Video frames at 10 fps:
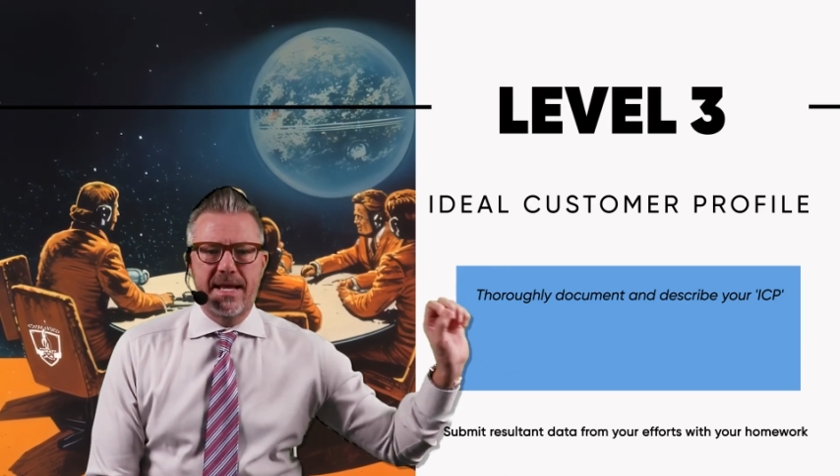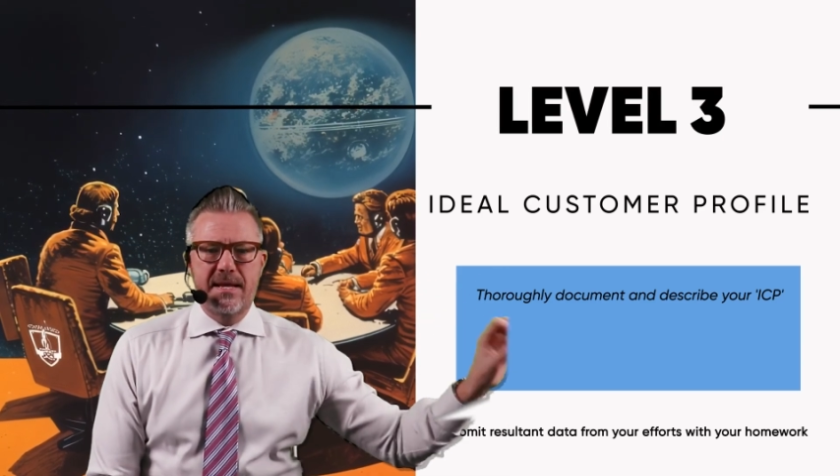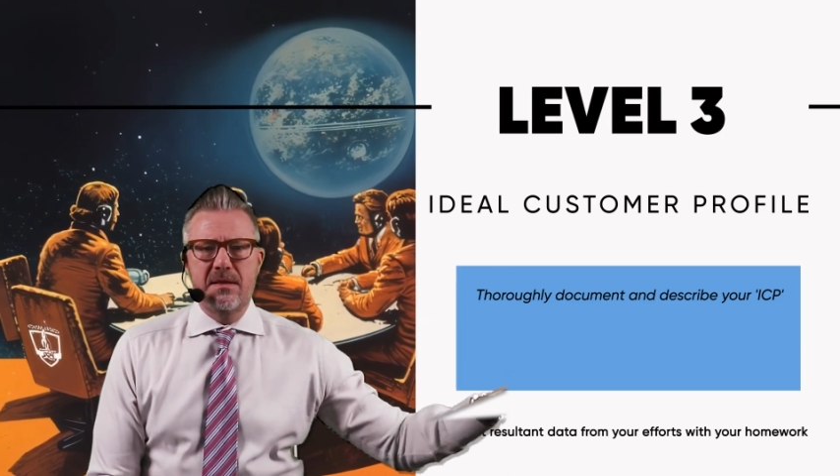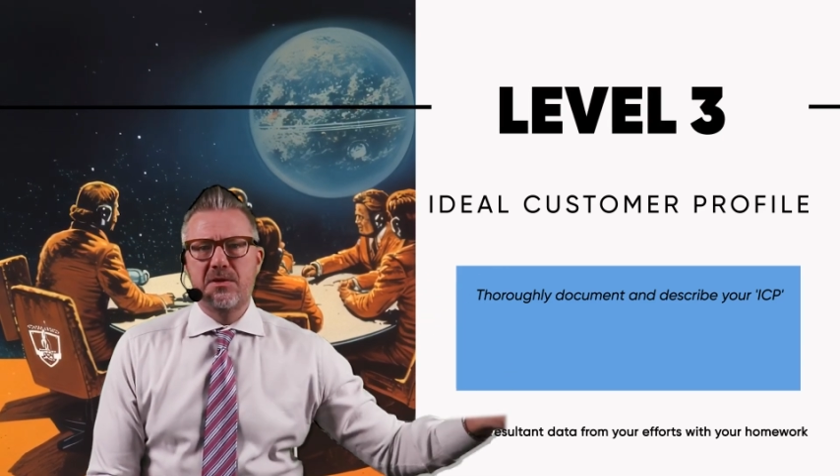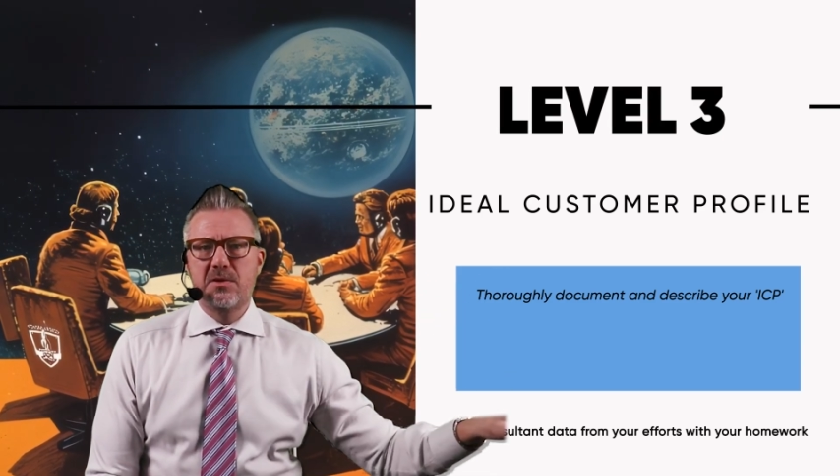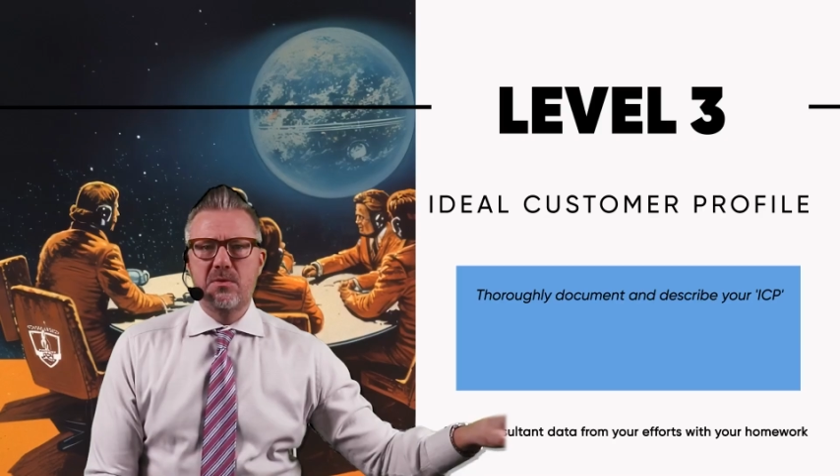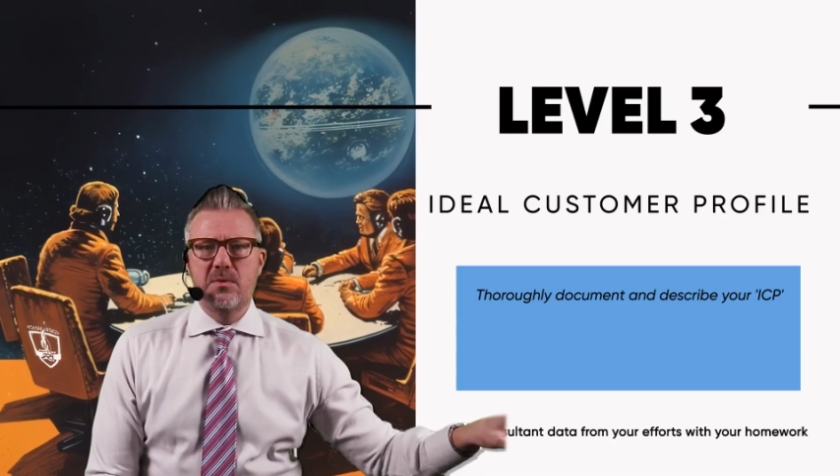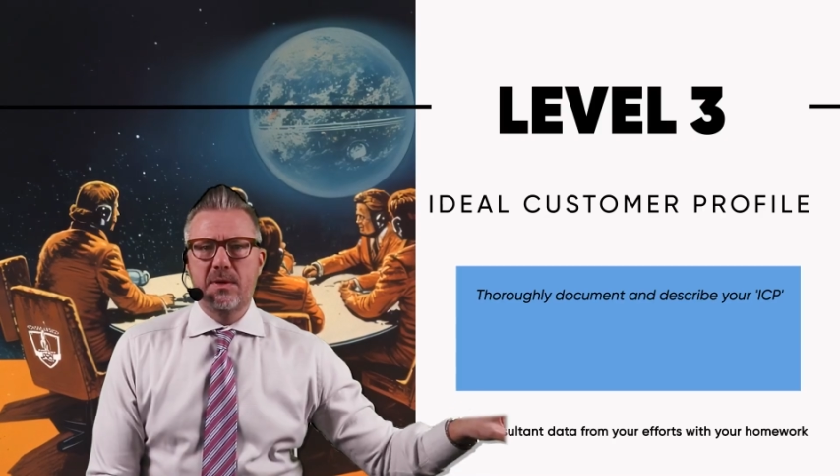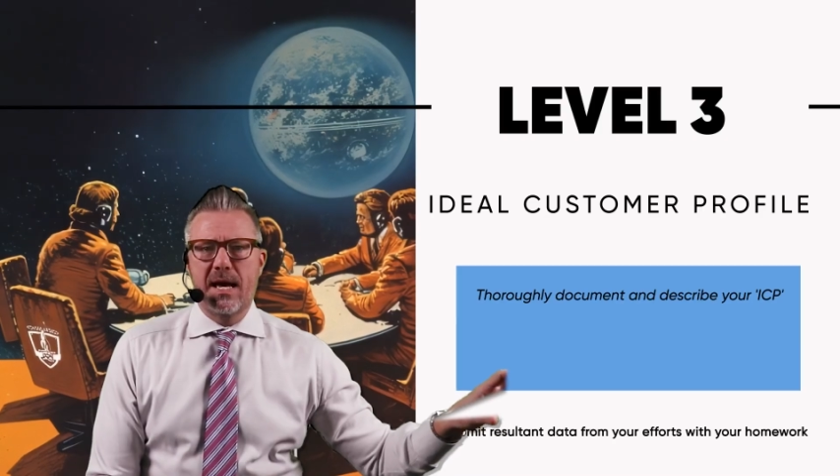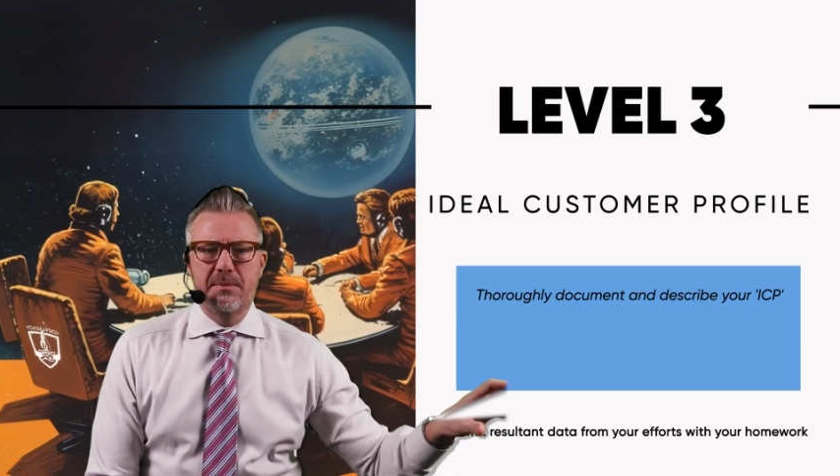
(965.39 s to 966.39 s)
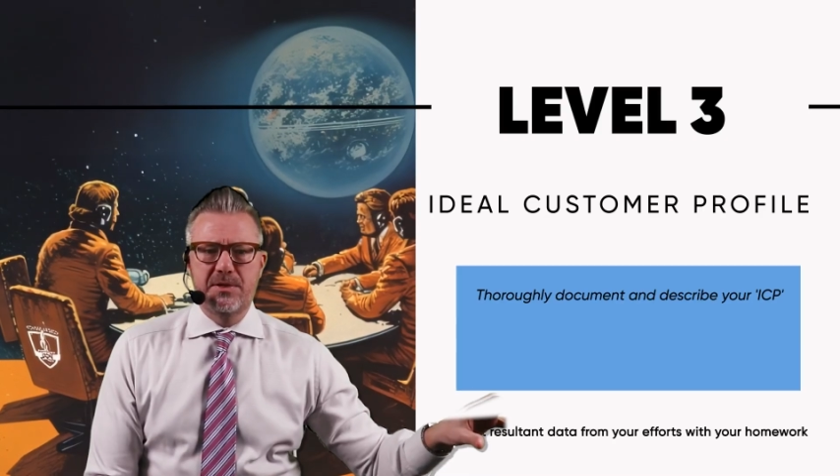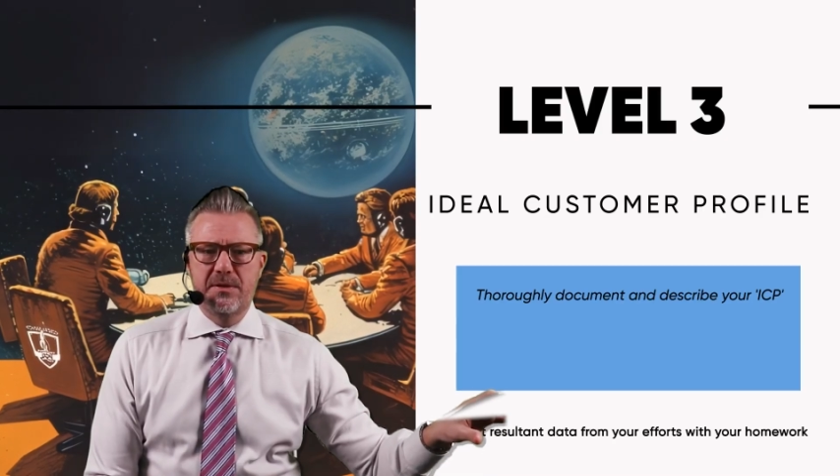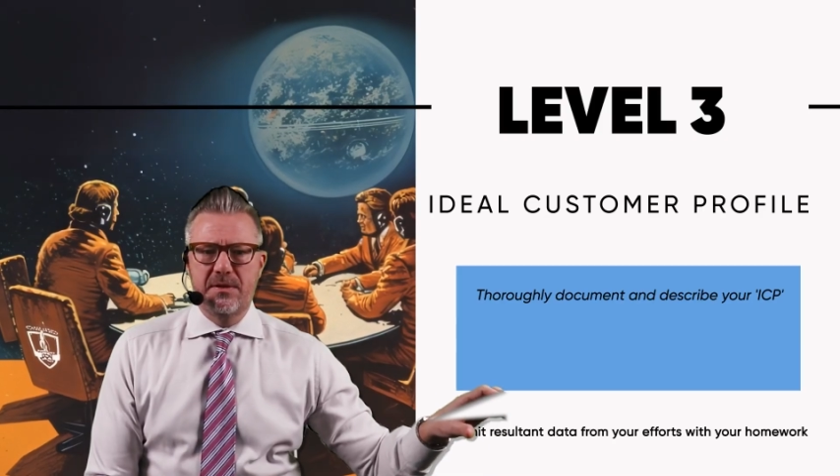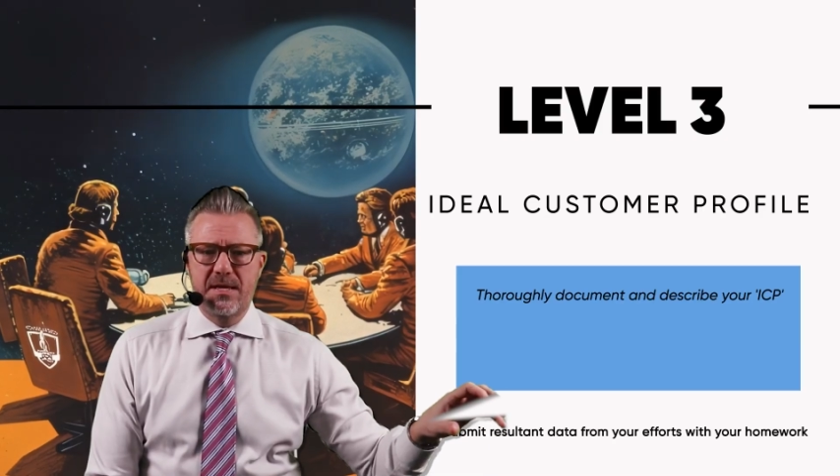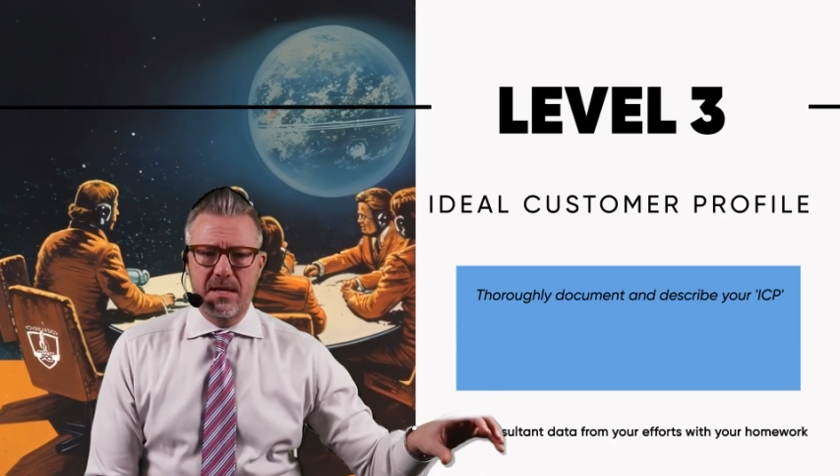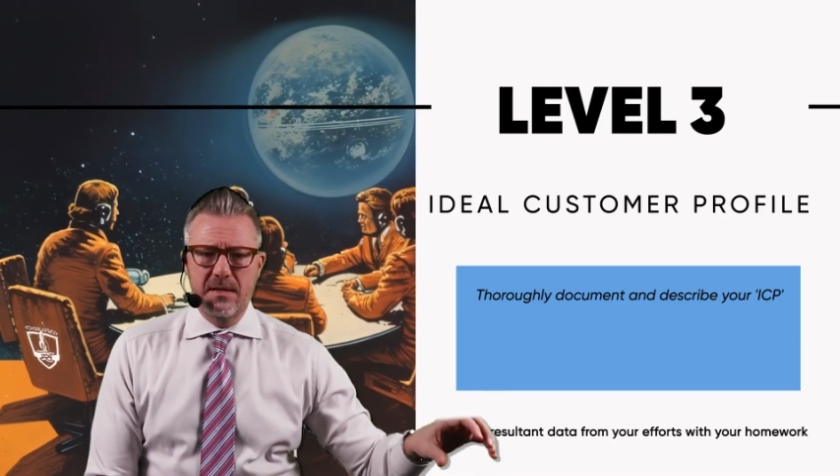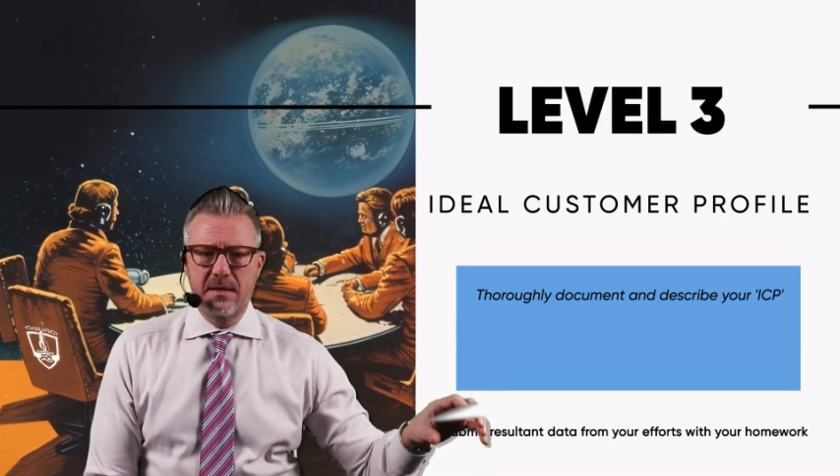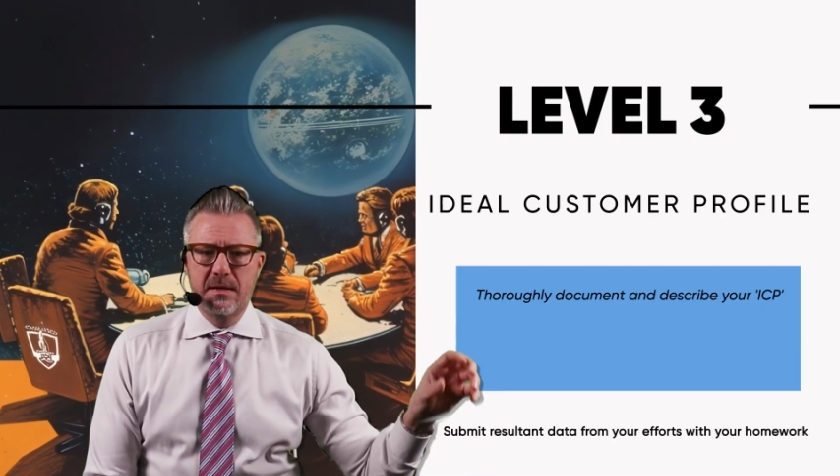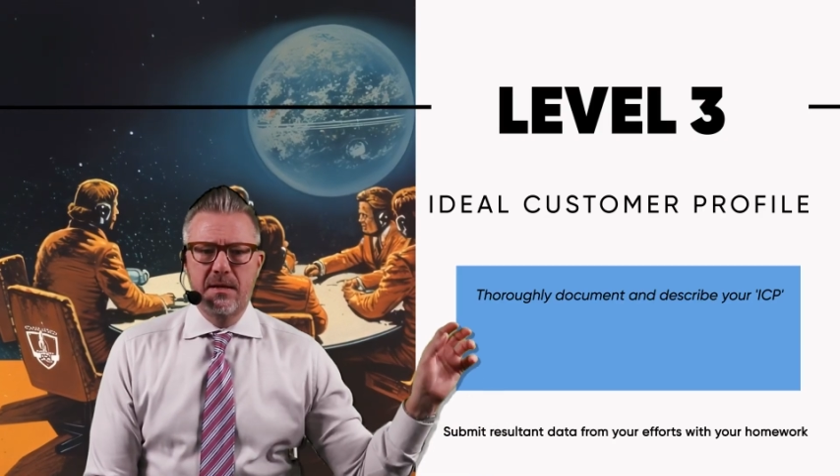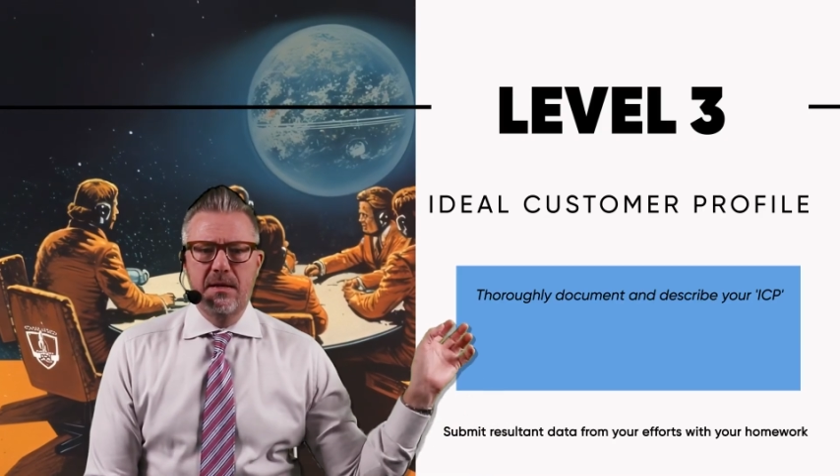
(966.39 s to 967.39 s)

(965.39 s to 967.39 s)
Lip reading: data that you captured then